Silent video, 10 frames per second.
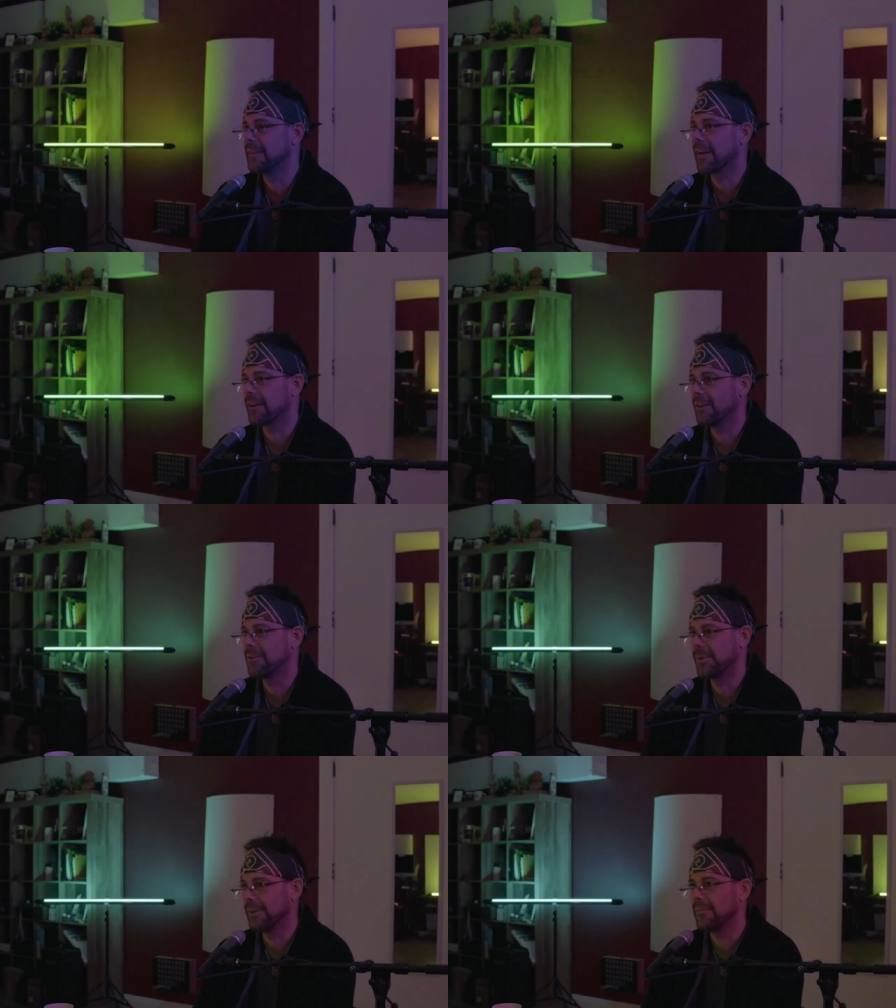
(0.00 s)
that
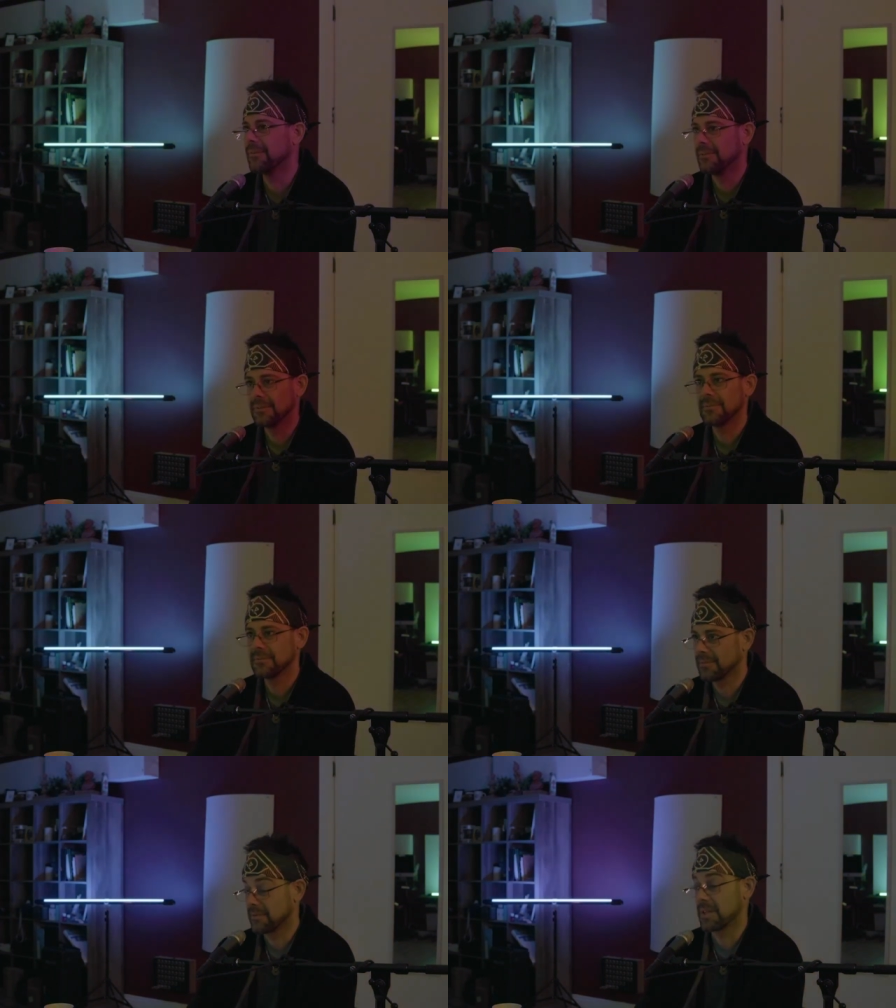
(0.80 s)
conduit. Yeah.
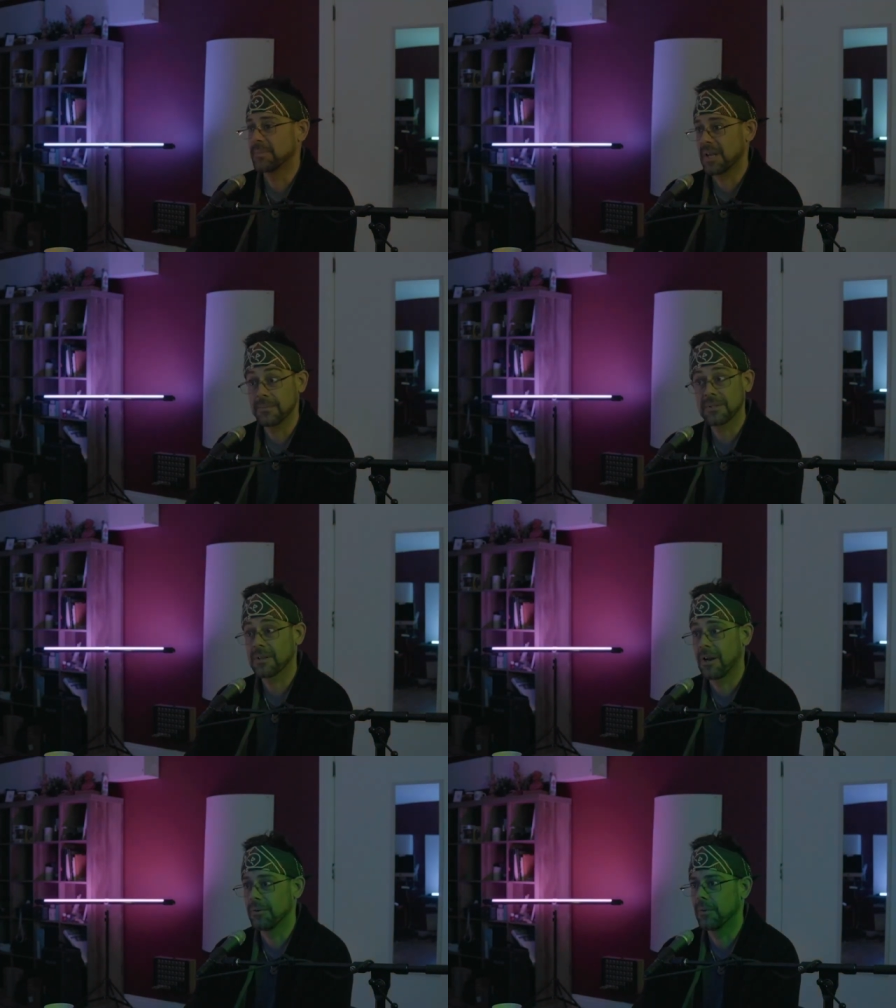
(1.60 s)
Sometimes
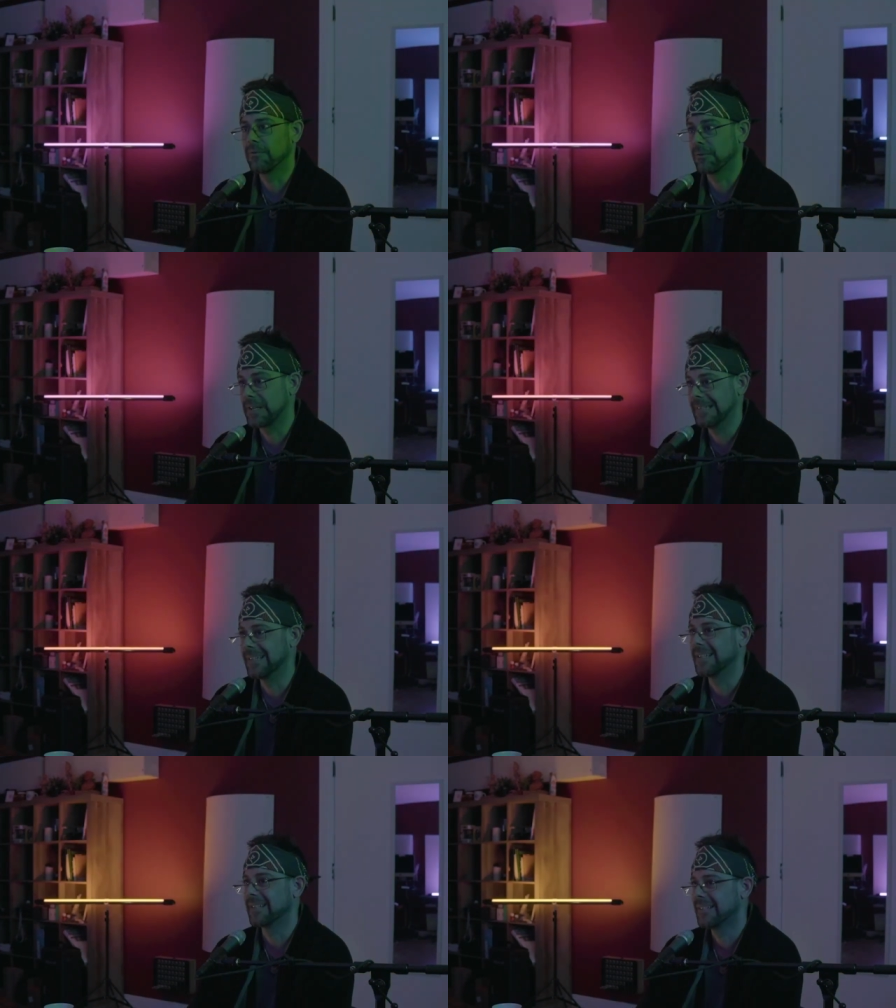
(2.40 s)
conduit yeah. for
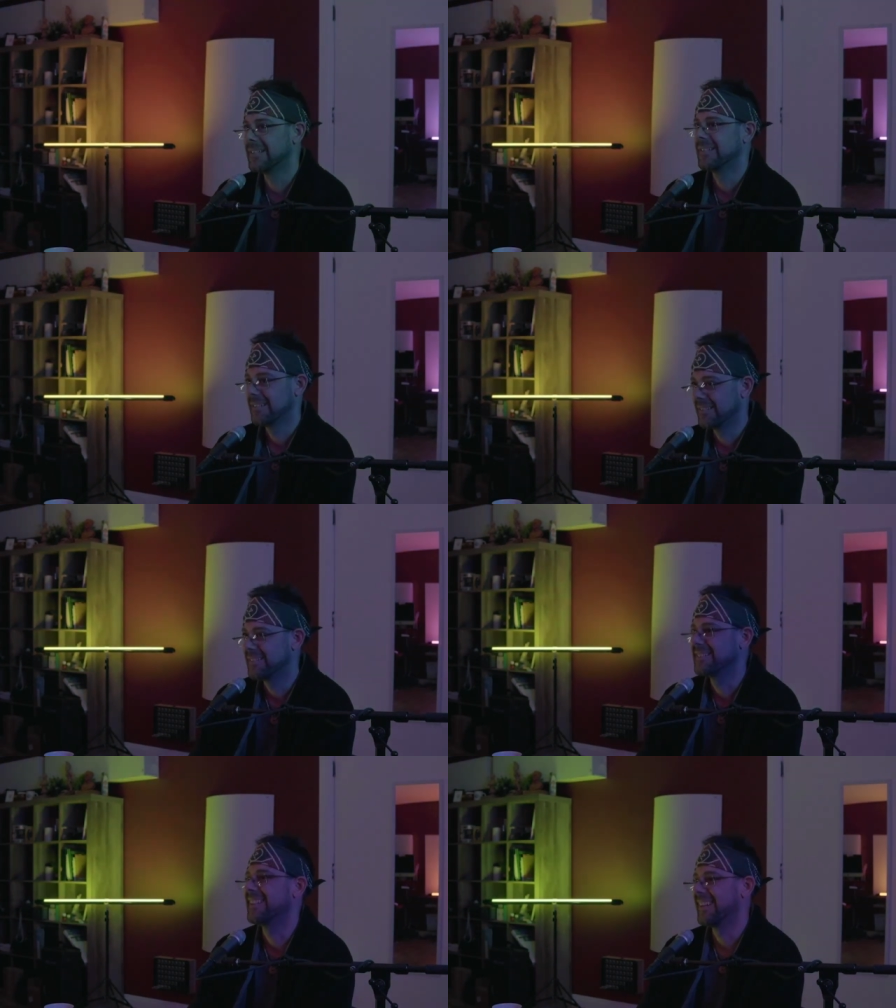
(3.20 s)
healing.
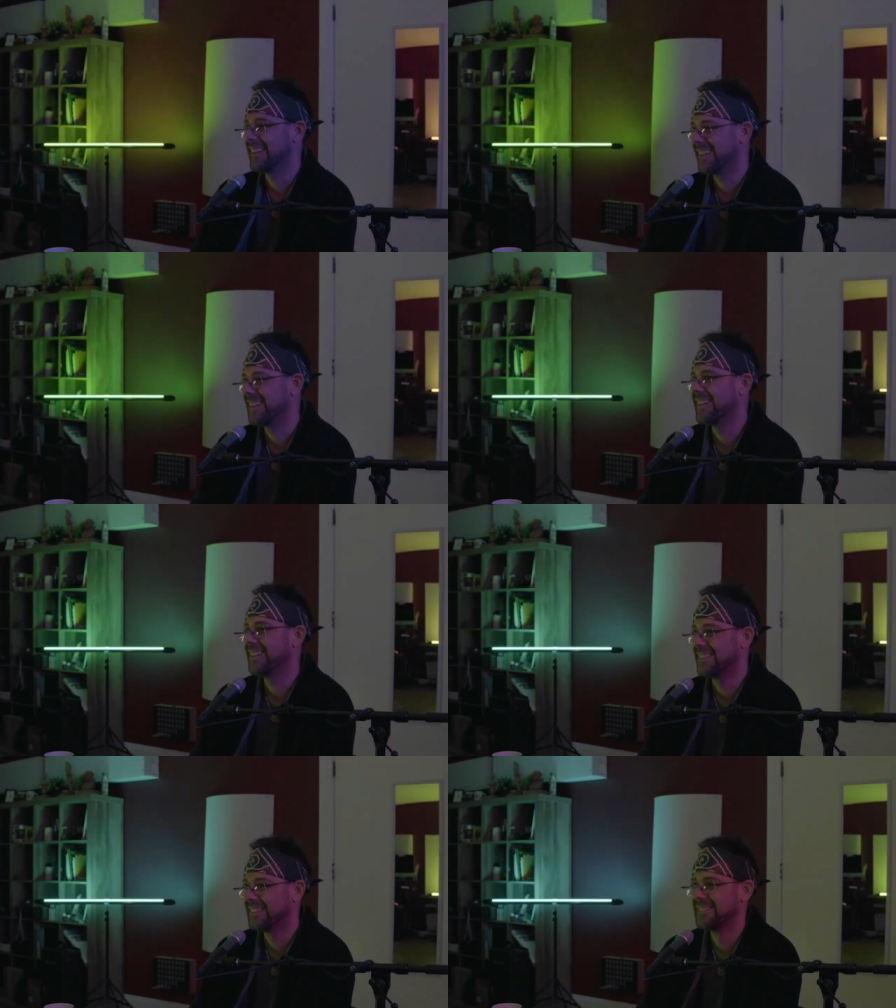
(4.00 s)
Definitely healing.
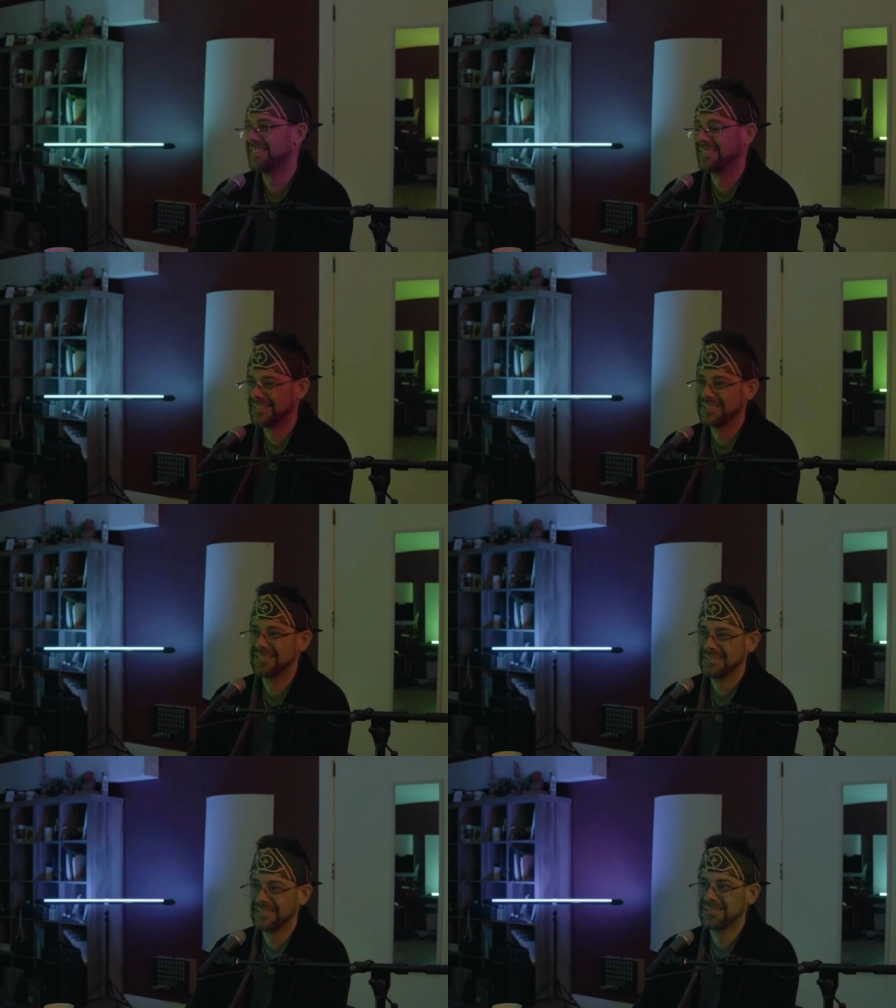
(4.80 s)
Yeah. All, all
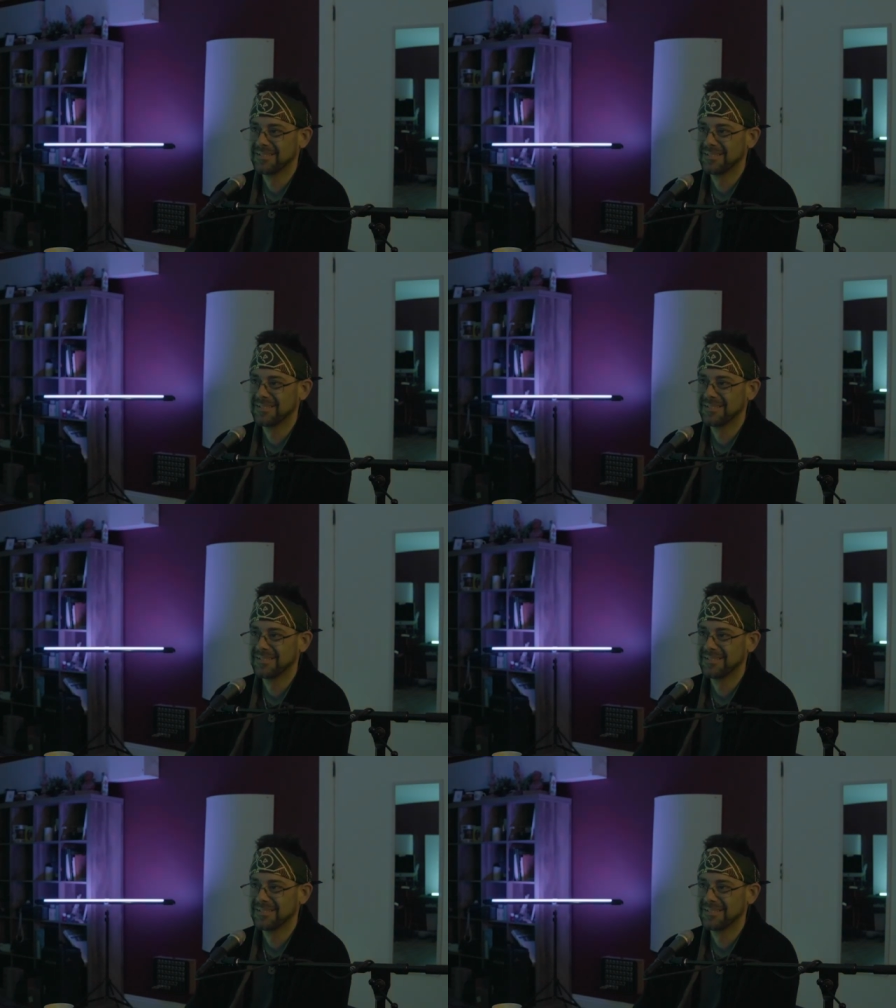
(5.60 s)
sorts of different